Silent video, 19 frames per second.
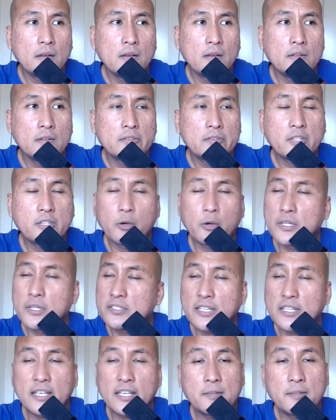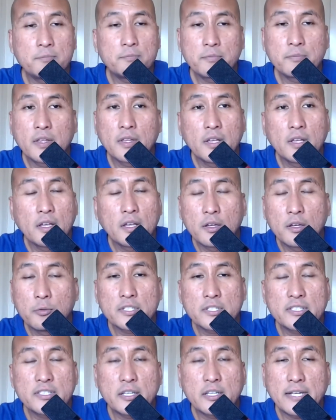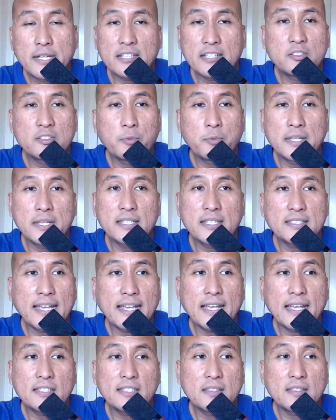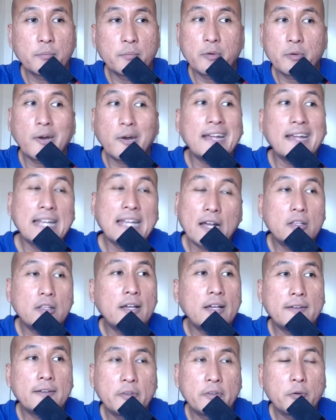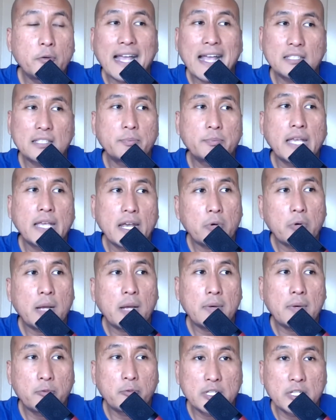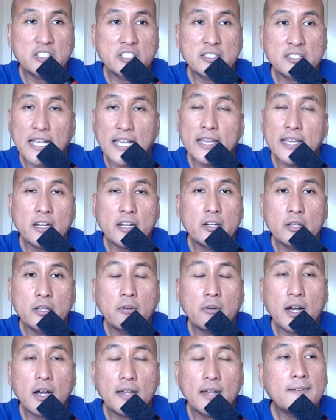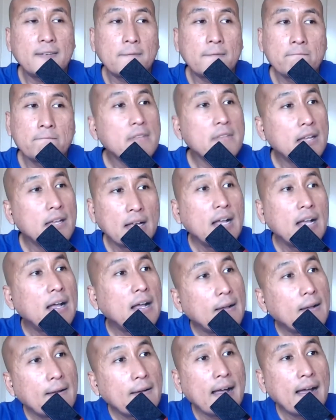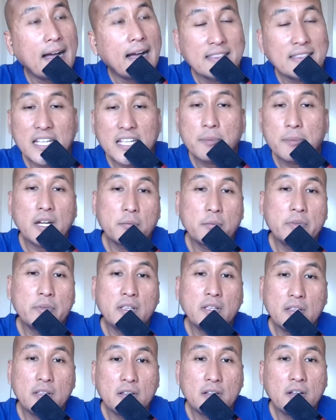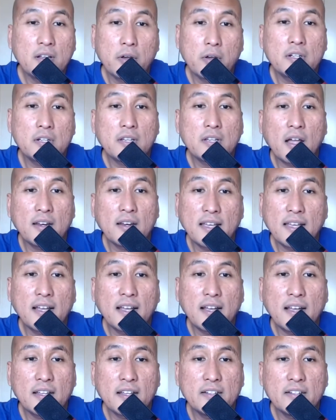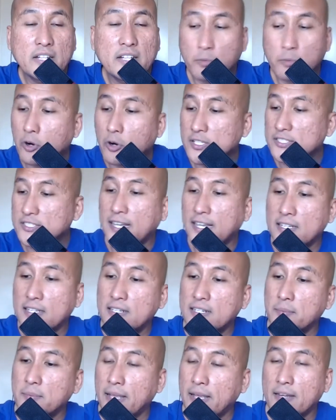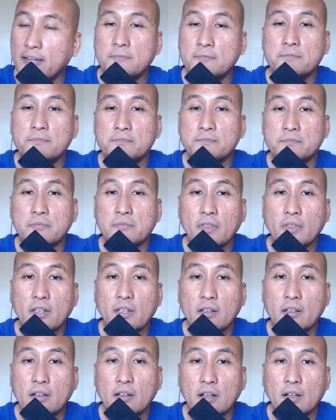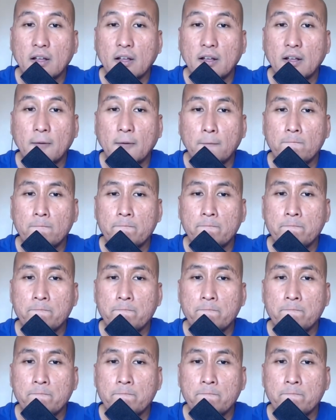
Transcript: so we'll see. We'll see who gets to win this case. But right now, though, if you ask me, hey Rama, which side are you on? I think I'm gonna be going on the Neal Moritz side here, man. Um,